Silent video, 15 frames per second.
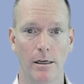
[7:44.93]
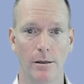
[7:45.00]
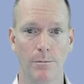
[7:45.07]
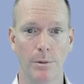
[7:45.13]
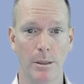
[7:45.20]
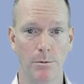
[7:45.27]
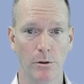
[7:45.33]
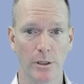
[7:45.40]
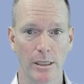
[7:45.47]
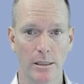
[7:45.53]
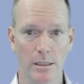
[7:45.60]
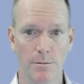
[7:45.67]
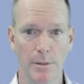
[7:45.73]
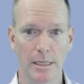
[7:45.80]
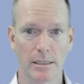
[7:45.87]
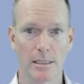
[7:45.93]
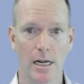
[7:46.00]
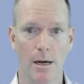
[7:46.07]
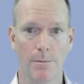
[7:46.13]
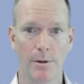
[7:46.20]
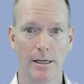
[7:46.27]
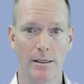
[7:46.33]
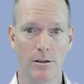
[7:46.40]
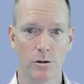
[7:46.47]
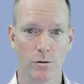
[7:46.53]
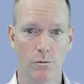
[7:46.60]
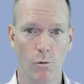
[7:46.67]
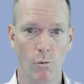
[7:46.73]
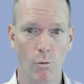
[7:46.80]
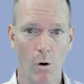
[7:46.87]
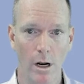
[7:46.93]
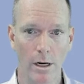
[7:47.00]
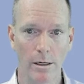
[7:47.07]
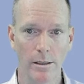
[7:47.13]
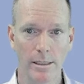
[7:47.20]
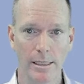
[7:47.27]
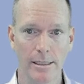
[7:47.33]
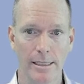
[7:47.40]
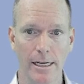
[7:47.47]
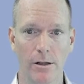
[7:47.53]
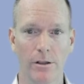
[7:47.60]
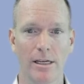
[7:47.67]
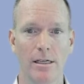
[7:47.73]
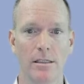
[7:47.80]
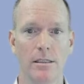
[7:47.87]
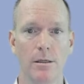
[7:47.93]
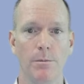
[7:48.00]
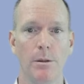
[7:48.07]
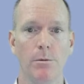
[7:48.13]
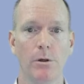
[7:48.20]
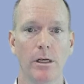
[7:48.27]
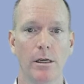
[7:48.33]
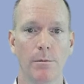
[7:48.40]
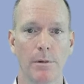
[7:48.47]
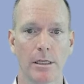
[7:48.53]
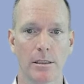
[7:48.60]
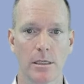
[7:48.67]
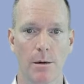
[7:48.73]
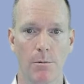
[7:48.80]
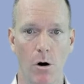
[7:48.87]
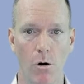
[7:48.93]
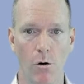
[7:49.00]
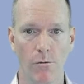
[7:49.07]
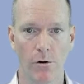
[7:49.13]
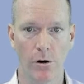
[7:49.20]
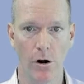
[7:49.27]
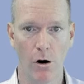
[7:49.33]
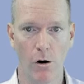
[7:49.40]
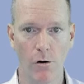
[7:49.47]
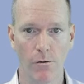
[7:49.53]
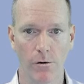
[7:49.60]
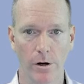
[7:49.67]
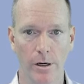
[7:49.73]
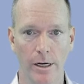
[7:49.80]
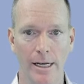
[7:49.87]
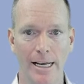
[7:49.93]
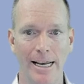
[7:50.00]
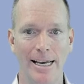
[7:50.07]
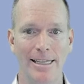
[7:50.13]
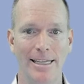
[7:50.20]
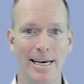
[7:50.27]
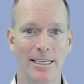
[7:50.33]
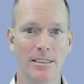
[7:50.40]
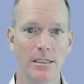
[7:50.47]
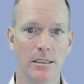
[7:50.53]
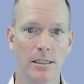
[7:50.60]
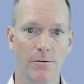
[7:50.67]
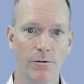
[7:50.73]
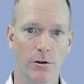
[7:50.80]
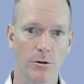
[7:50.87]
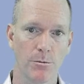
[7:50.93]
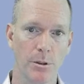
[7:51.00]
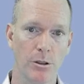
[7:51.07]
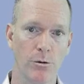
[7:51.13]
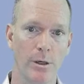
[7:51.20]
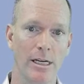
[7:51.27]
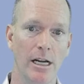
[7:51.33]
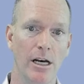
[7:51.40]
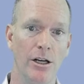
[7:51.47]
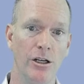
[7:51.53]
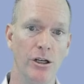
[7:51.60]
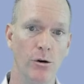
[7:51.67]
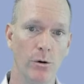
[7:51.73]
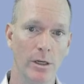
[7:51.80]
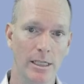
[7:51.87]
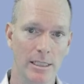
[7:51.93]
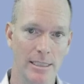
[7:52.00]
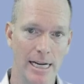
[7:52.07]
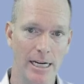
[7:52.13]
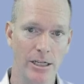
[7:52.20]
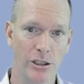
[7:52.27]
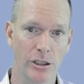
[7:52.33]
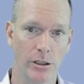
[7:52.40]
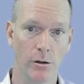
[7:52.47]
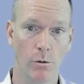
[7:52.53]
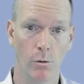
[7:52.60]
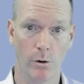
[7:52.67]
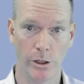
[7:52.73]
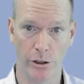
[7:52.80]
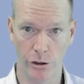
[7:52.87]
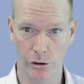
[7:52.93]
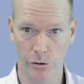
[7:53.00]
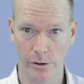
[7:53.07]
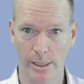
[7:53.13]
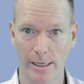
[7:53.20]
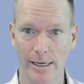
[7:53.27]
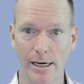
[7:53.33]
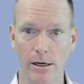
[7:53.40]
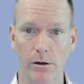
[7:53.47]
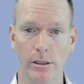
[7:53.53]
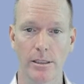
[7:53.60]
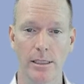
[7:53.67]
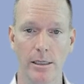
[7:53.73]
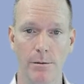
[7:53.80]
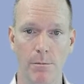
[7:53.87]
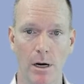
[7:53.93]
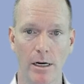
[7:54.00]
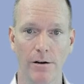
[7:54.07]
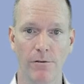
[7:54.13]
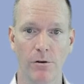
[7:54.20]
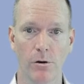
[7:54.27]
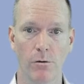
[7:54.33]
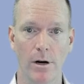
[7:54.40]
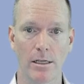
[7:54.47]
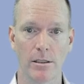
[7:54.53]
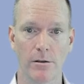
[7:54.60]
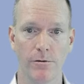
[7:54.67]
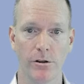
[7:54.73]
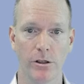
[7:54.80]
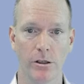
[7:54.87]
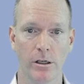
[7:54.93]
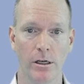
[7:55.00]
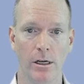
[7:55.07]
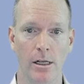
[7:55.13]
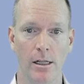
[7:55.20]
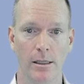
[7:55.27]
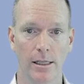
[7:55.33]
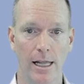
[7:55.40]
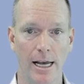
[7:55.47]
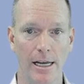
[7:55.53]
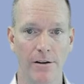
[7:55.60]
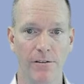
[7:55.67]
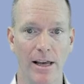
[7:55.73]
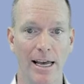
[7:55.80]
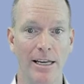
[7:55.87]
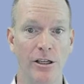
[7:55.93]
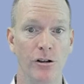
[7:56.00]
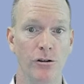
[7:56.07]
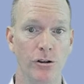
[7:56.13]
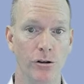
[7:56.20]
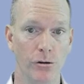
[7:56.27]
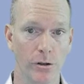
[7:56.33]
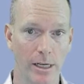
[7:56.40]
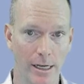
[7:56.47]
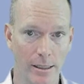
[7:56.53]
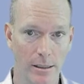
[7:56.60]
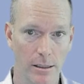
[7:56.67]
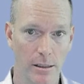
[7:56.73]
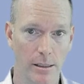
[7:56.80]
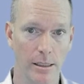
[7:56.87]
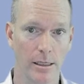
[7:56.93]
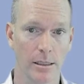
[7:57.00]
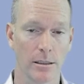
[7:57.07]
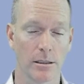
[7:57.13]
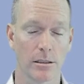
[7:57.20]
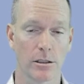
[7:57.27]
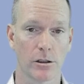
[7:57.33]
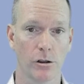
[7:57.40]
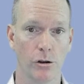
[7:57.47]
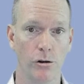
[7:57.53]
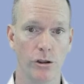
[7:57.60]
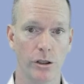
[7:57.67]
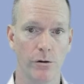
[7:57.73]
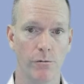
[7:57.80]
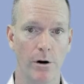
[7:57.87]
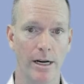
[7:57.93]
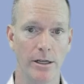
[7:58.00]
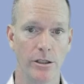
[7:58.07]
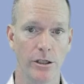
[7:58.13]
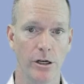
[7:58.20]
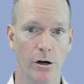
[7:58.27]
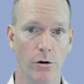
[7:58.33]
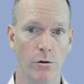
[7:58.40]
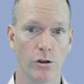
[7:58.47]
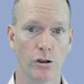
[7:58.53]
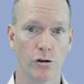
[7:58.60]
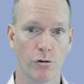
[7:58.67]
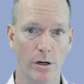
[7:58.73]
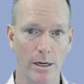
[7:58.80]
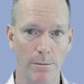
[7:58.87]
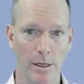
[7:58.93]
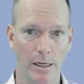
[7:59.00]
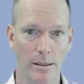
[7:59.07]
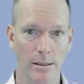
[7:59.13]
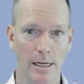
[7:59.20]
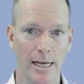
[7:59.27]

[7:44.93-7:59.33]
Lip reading: People get this mixed up, and there's one detail that I see people getting mixed up over and over, and that's the difference between annuitization, where you do get guaranteed money for the rest of your life, and you do get the exclusion ratio treatment.